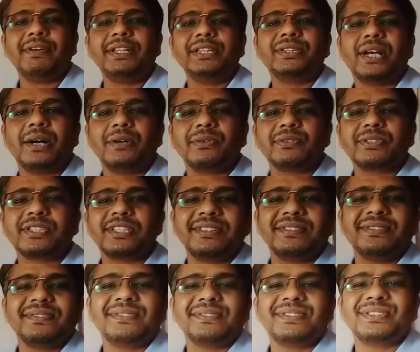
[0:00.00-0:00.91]
that is
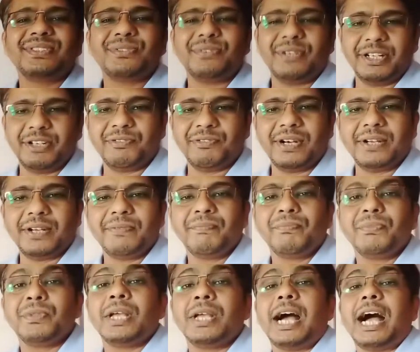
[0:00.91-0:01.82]

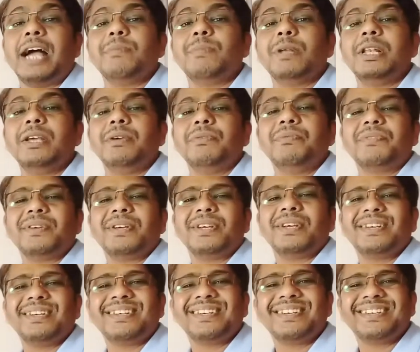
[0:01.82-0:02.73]
11,025.
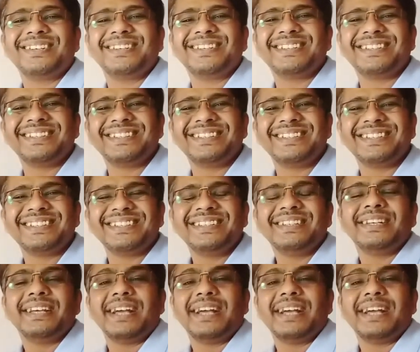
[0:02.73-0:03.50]
I believe